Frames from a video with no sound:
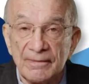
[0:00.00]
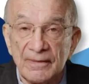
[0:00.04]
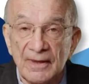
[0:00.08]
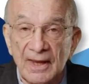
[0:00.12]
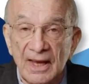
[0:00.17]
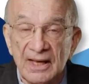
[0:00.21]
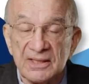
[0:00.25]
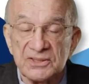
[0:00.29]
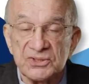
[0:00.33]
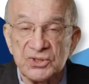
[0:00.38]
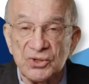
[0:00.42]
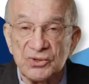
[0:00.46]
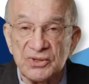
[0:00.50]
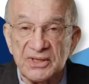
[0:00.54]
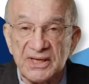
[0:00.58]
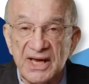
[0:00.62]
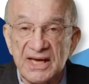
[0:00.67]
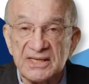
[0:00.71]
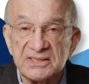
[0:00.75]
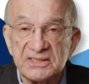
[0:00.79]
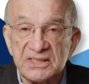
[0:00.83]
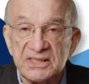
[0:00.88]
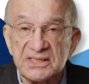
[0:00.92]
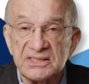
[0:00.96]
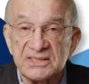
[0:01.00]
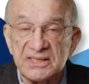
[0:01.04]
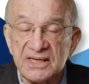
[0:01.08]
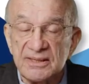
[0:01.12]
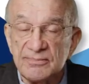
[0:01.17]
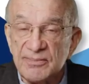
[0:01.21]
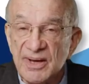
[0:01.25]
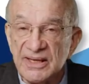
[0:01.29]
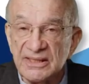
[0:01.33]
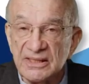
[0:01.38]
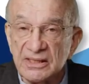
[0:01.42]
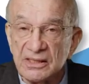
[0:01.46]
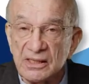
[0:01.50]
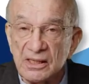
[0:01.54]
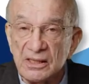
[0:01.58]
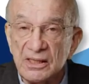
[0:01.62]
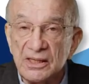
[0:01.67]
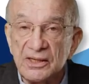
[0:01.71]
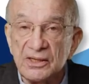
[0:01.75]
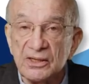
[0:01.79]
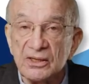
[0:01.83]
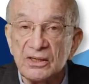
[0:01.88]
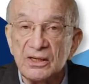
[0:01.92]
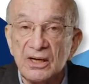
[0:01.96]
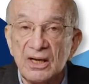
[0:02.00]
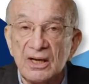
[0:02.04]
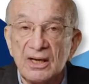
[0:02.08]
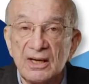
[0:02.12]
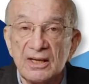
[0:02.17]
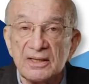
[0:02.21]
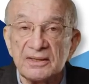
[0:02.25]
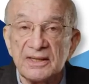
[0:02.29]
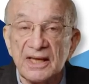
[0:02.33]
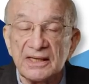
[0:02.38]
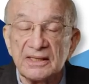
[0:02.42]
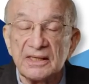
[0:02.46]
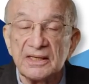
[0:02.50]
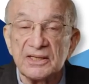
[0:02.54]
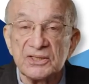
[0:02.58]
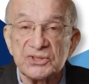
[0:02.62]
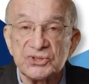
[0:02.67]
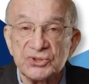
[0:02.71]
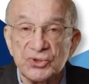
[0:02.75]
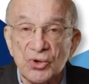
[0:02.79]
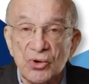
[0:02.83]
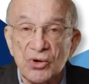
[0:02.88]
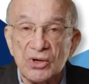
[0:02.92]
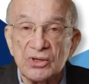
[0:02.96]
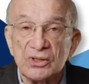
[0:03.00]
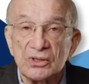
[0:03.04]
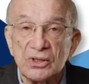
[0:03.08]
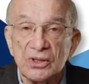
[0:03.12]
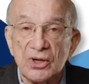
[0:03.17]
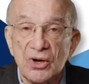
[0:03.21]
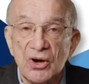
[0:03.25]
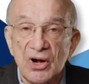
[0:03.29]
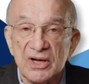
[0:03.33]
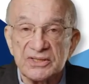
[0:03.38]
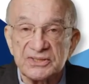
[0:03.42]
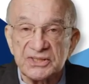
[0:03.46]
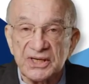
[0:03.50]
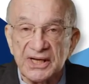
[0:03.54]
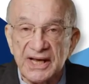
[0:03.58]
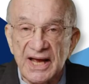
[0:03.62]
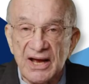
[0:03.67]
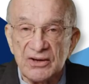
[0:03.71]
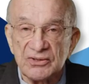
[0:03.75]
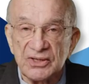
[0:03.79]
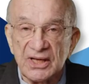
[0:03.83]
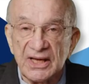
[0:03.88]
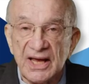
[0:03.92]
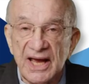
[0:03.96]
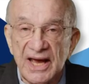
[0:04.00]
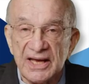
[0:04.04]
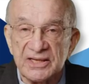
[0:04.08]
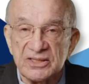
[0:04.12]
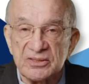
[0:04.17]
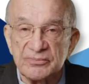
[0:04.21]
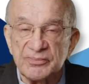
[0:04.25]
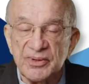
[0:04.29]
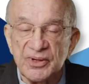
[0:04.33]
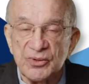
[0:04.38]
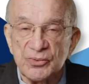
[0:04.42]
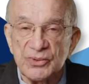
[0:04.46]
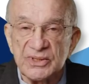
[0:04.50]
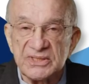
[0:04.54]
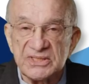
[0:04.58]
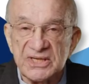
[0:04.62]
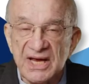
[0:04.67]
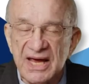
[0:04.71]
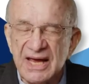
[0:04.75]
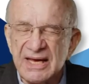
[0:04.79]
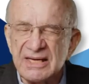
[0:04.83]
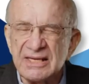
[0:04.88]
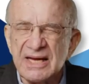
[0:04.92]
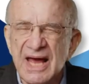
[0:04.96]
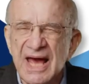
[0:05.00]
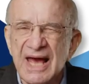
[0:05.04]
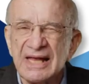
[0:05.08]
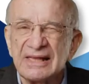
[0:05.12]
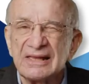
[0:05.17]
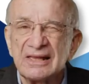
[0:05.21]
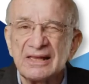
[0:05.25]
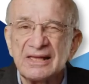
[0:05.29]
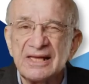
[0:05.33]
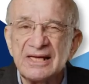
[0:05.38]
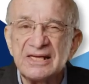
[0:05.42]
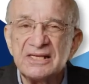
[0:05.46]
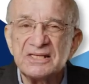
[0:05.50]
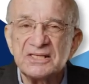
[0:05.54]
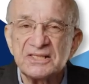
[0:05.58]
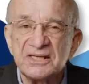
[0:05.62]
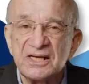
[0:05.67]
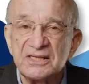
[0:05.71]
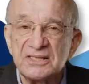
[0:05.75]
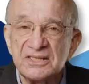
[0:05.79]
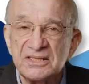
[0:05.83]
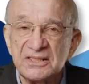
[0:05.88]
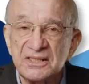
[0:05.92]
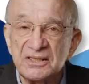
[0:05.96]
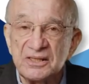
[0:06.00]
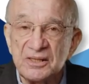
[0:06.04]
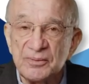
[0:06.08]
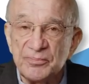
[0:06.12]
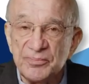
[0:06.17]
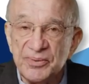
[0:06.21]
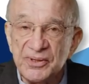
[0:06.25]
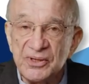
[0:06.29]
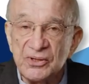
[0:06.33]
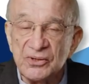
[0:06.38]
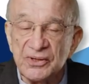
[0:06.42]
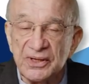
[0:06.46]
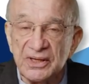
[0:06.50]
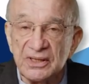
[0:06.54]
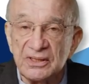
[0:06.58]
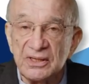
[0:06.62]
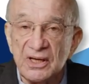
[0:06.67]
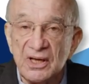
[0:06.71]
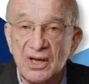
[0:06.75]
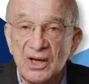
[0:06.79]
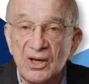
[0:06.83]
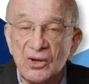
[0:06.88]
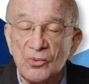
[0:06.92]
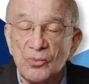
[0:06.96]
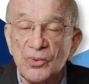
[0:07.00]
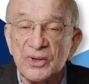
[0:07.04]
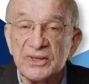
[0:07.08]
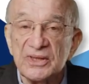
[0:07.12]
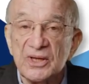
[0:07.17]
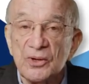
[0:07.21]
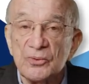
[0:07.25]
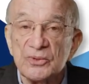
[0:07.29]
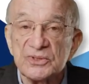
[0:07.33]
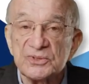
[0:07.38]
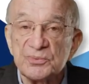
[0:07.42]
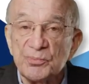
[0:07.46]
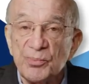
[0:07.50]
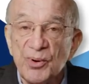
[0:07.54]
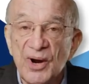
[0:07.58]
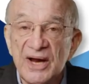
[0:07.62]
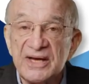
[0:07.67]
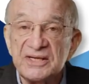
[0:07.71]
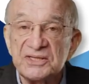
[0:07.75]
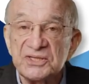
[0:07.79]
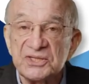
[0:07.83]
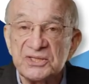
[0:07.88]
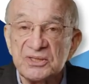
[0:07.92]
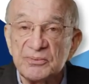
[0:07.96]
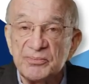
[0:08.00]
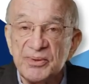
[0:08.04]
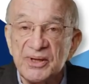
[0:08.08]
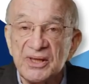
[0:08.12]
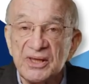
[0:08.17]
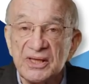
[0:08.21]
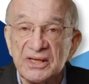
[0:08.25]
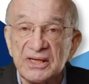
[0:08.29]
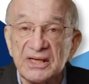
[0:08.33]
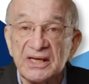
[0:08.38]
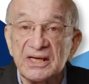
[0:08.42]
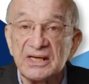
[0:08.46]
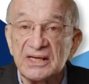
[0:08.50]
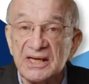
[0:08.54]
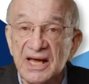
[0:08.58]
And so the SEC made it clear that historical cost accounting had to be retained at least until a period when there was price stability and